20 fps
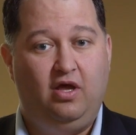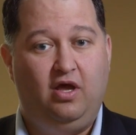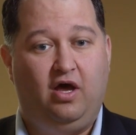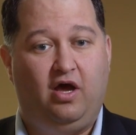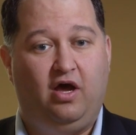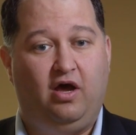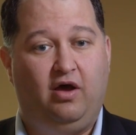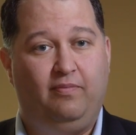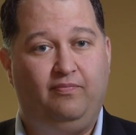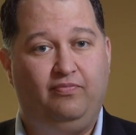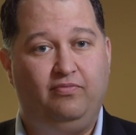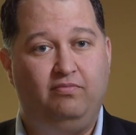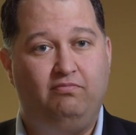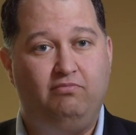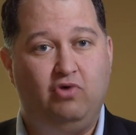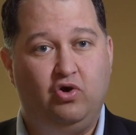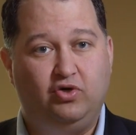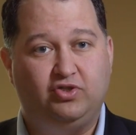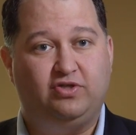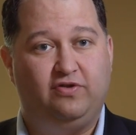
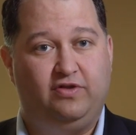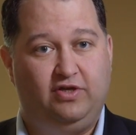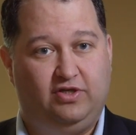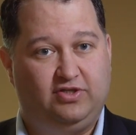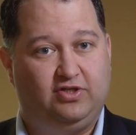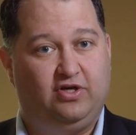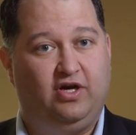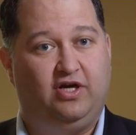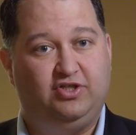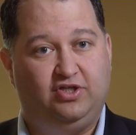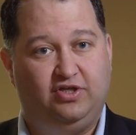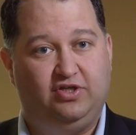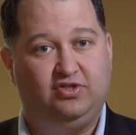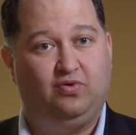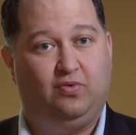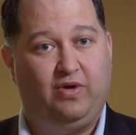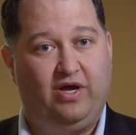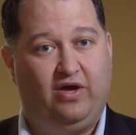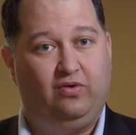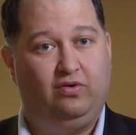Most of the discussion is
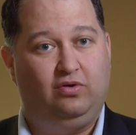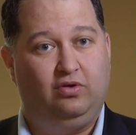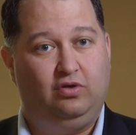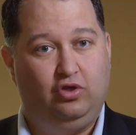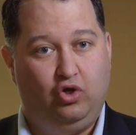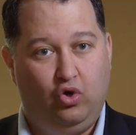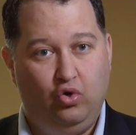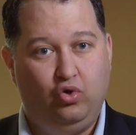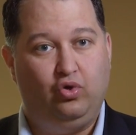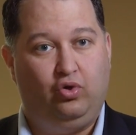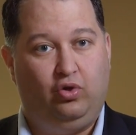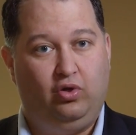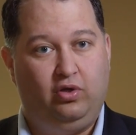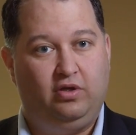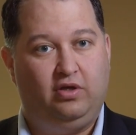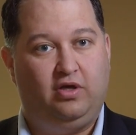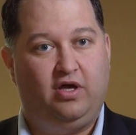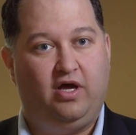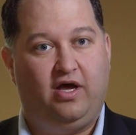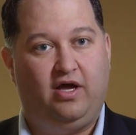around
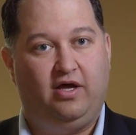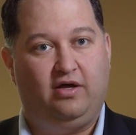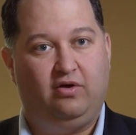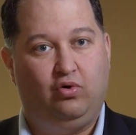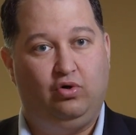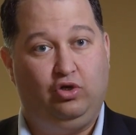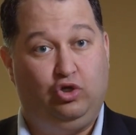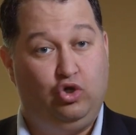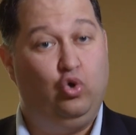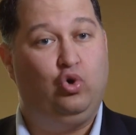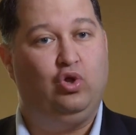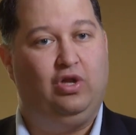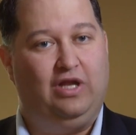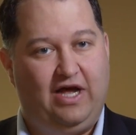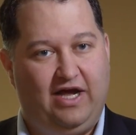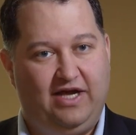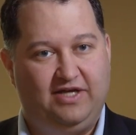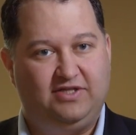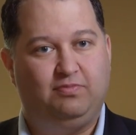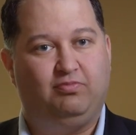local or
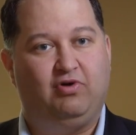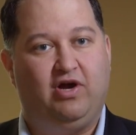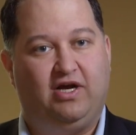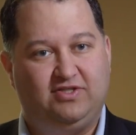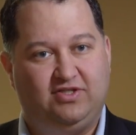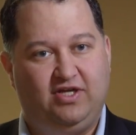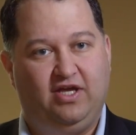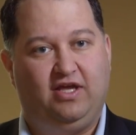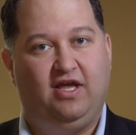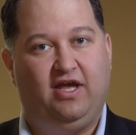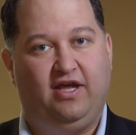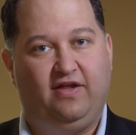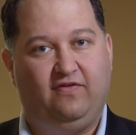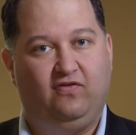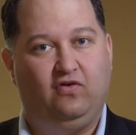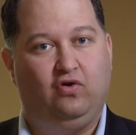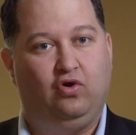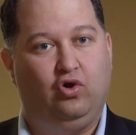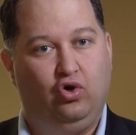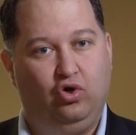localized prostate
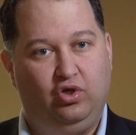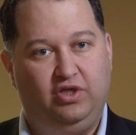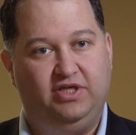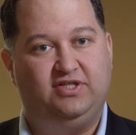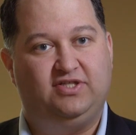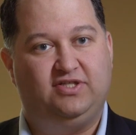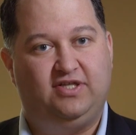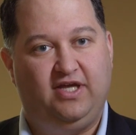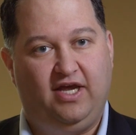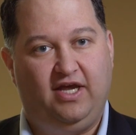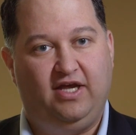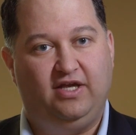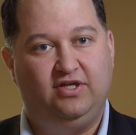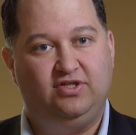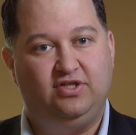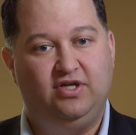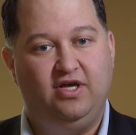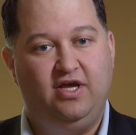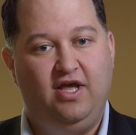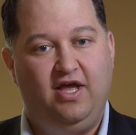cancer, early stage,